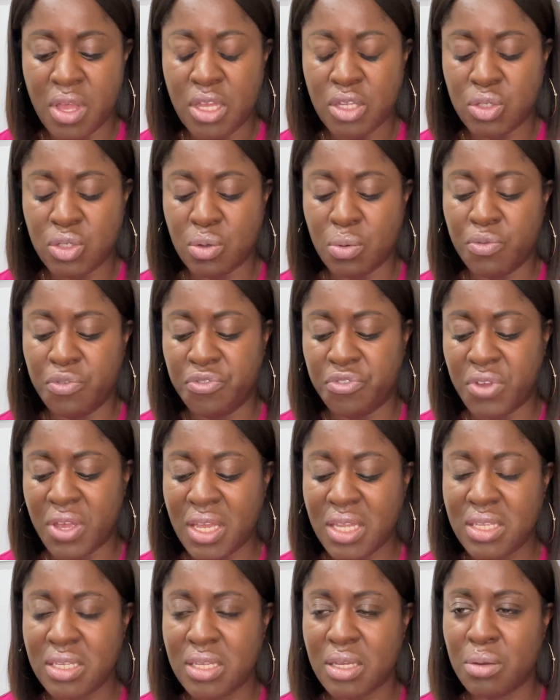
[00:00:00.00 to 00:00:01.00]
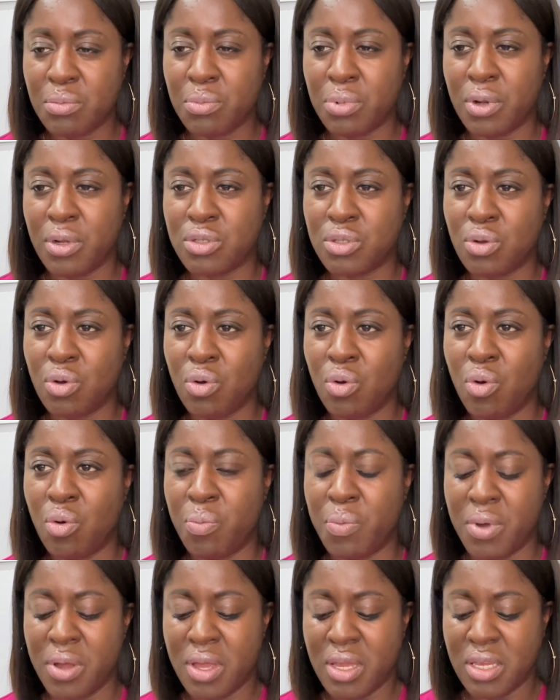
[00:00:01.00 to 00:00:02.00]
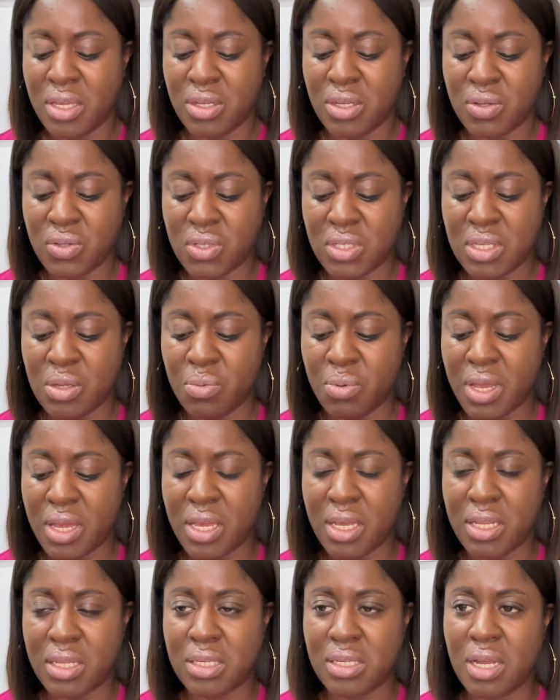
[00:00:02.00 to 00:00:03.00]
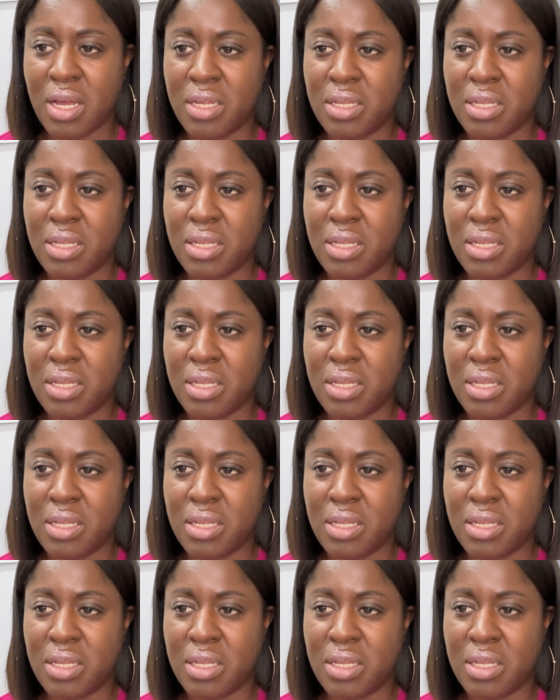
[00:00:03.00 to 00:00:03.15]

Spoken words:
So faith plus hope, you can see where it,